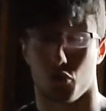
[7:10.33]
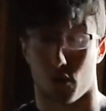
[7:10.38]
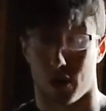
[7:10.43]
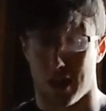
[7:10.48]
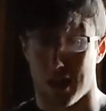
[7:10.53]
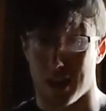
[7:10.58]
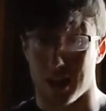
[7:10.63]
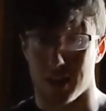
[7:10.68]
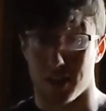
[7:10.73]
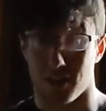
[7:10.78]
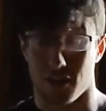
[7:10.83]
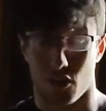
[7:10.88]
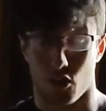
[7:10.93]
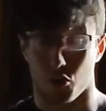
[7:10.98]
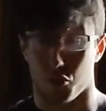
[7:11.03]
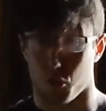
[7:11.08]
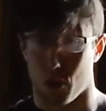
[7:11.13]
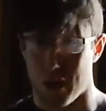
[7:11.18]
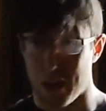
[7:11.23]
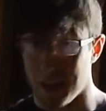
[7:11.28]
on your hand,
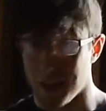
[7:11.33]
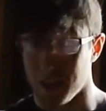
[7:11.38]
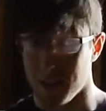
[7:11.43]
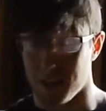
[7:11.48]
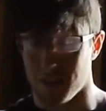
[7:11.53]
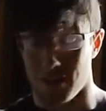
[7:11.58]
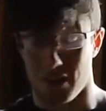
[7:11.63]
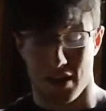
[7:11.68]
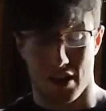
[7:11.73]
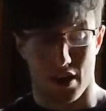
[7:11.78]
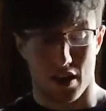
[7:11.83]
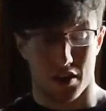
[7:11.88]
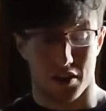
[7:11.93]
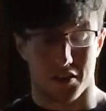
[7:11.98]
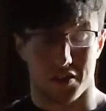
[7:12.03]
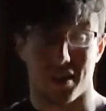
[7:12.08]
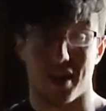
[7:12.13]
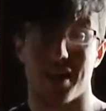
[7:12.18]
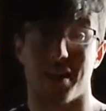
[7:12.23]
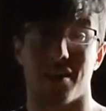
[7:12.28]

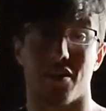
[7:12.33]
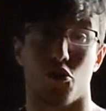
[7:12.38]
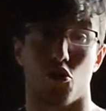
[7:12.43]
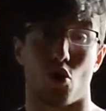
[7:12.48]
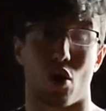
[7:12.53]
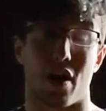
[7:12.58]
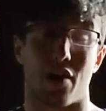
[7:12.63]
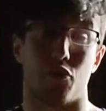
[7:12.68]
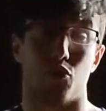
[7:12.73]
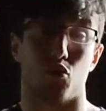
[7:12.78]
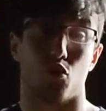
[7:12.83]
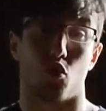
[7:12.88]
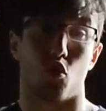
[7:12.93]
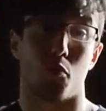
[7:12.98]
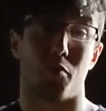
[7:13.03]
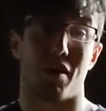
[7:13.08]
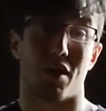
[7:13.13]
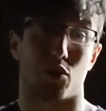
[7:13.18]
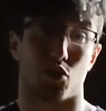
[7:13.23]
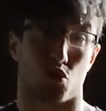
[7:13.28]
then you have to
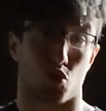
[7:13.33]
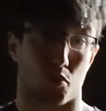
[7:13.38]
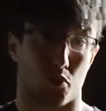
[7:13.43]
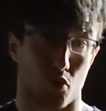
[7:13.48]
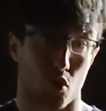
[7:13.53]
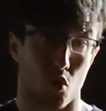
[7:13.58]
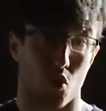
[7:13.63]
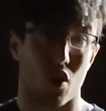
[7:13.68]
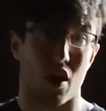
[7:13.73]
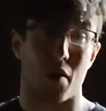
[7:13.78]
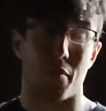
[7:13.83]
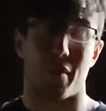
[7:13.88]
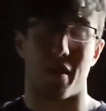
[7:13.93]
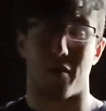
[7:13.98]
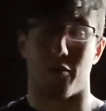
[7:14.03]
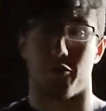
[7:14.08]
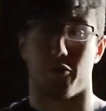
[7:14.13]
go back to the program